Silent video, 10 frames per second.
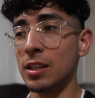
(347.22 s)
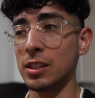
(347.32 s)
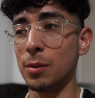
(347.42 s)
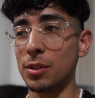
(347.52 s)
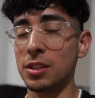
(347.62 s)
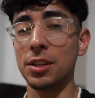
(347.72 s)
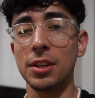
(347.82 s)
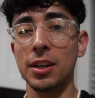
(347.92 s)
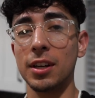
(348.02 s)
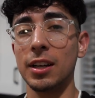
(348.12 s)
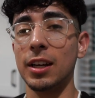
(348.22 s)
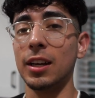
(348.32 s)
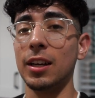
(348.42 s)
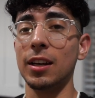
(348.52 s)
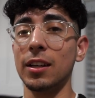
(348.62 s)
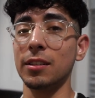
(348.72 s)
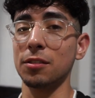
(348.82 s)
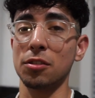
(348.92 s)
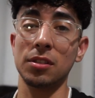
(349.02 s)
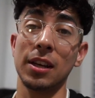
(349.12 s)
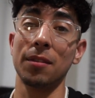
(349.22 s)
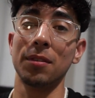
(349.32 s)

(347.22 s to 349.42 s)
see what's good there, and just have